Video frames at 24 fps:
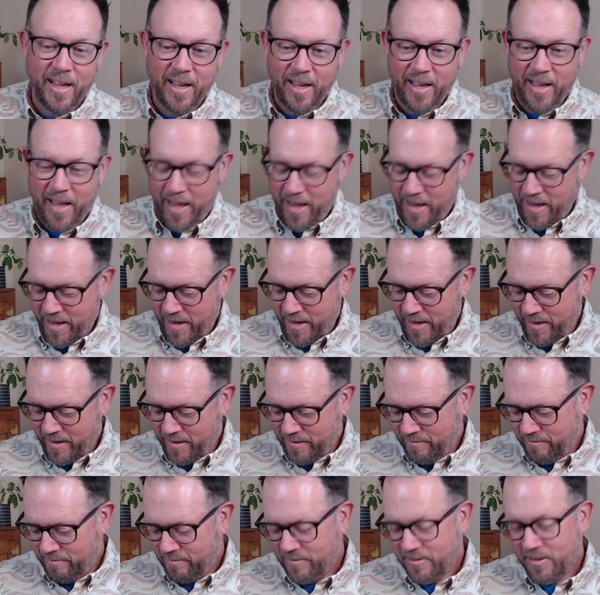
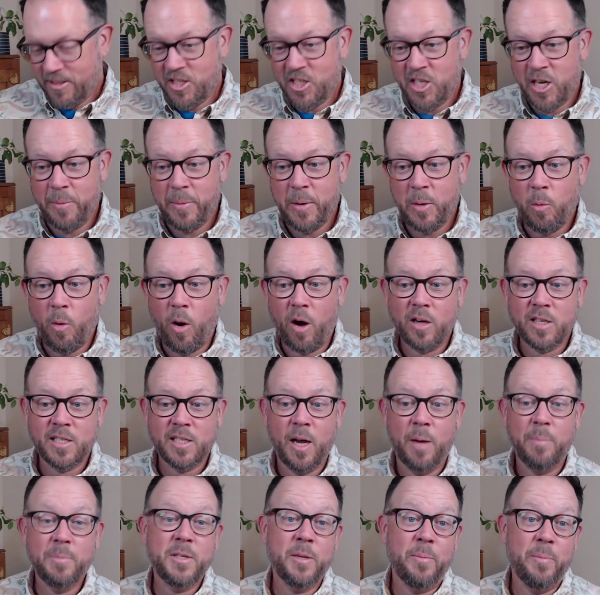And Jimmy walks
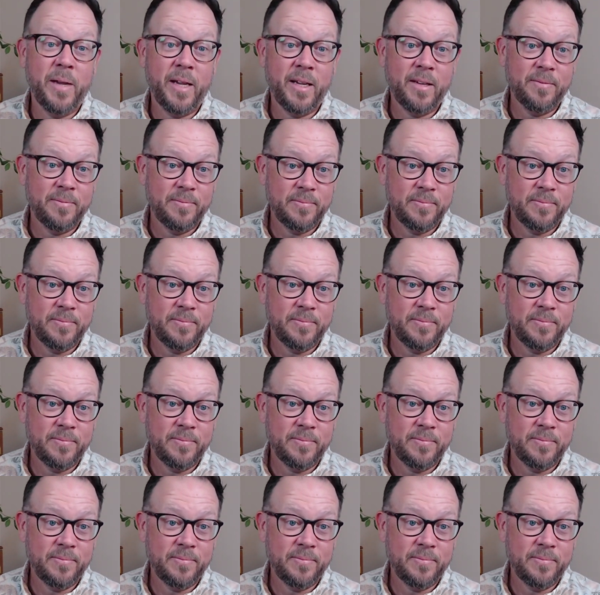up to me